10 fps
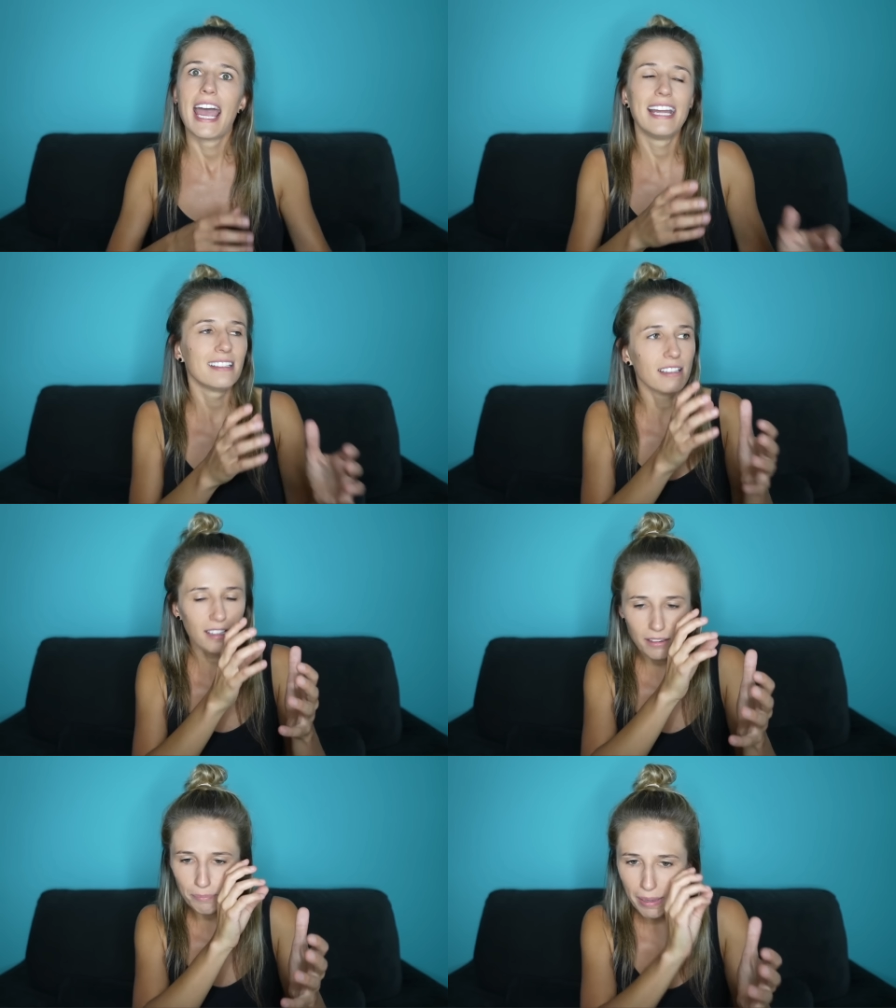And
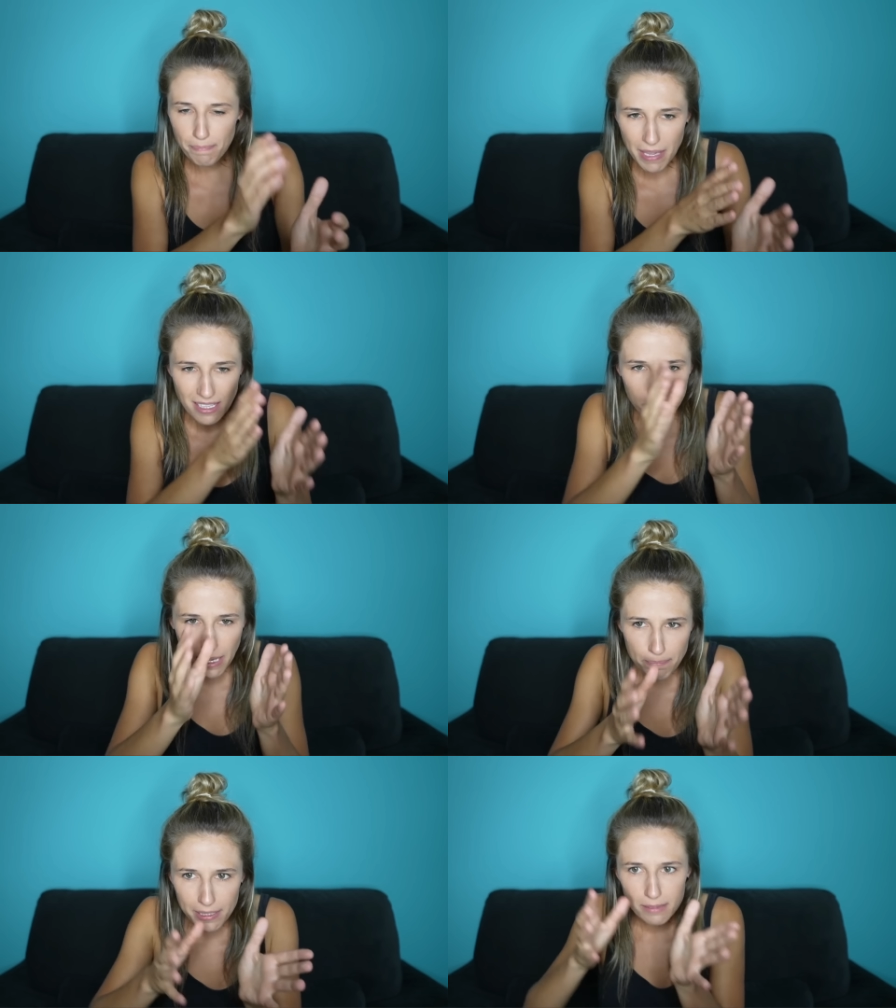by bit
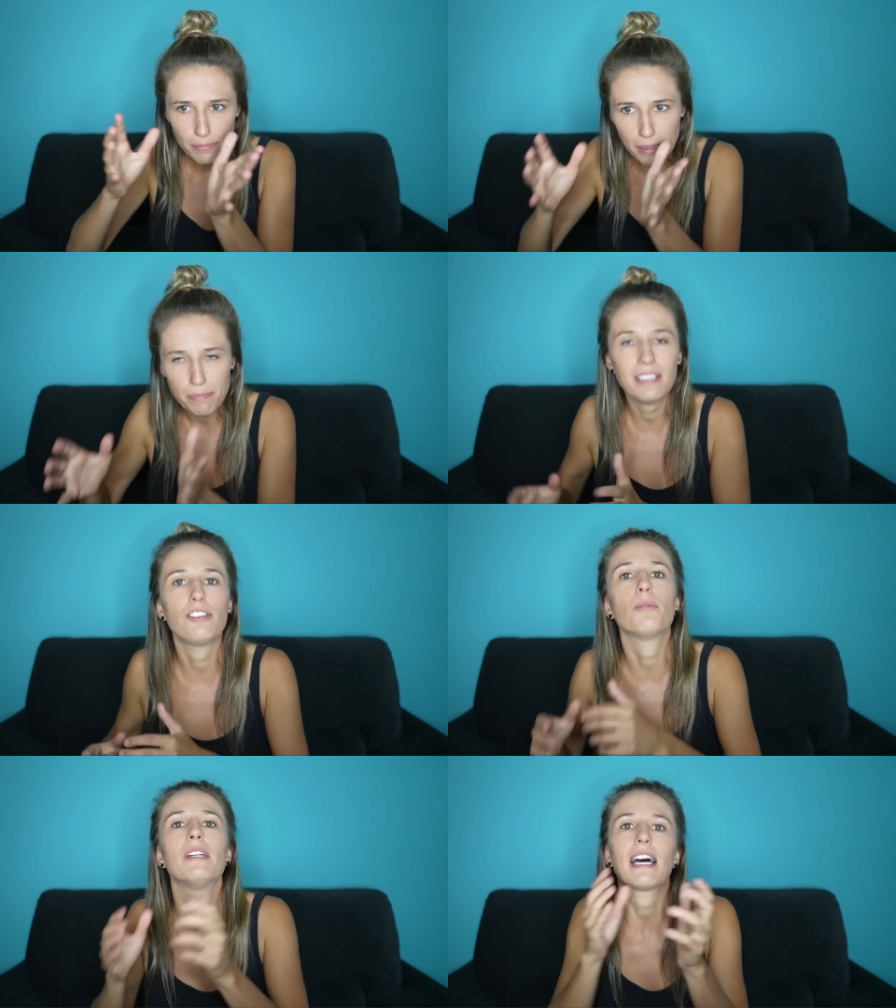by bit by bit,
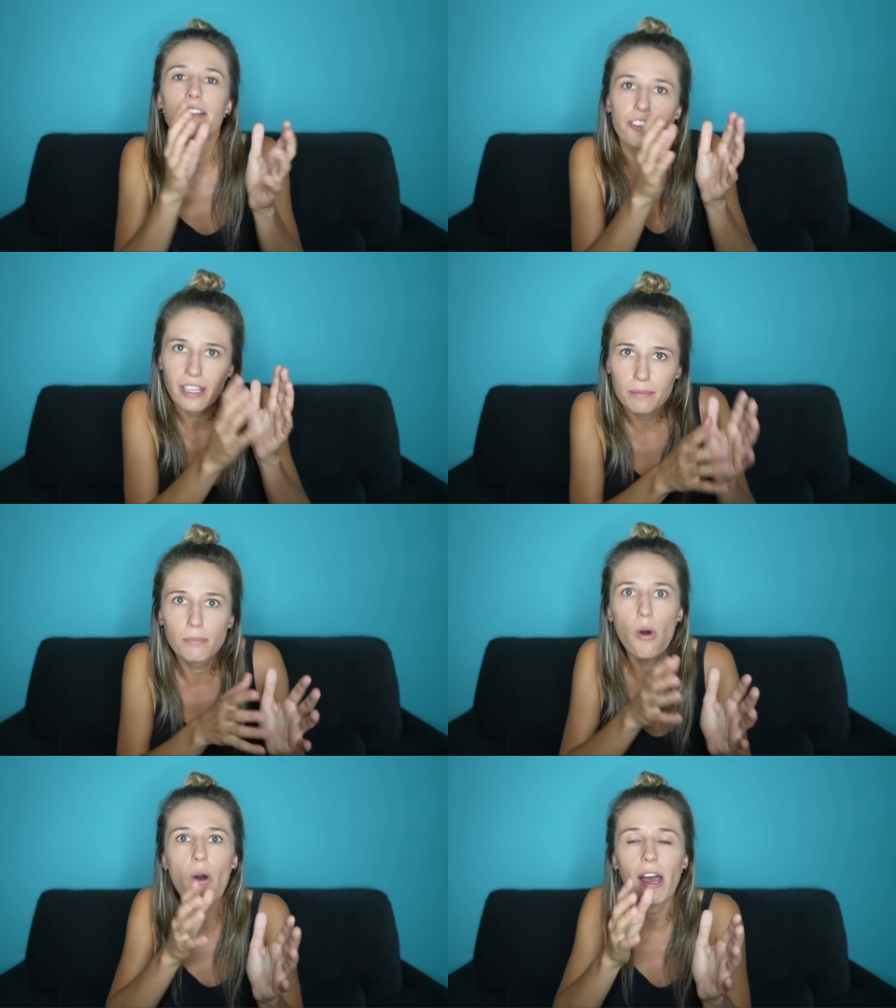you will understand
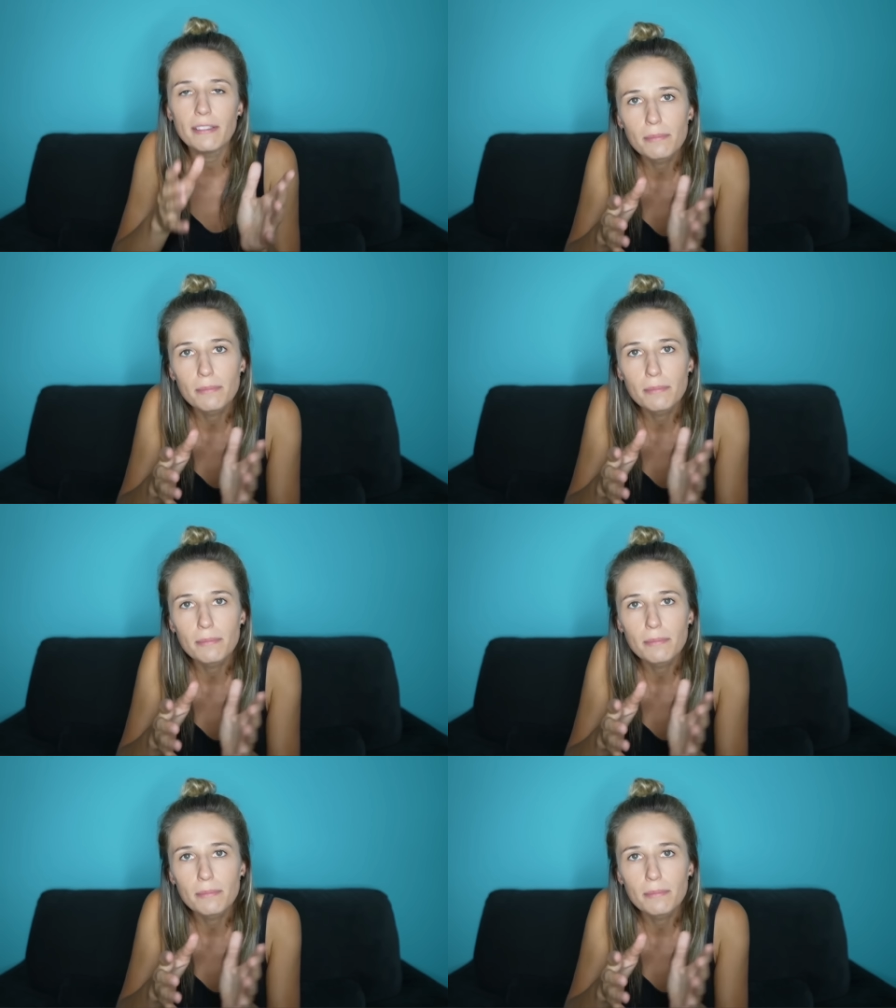more and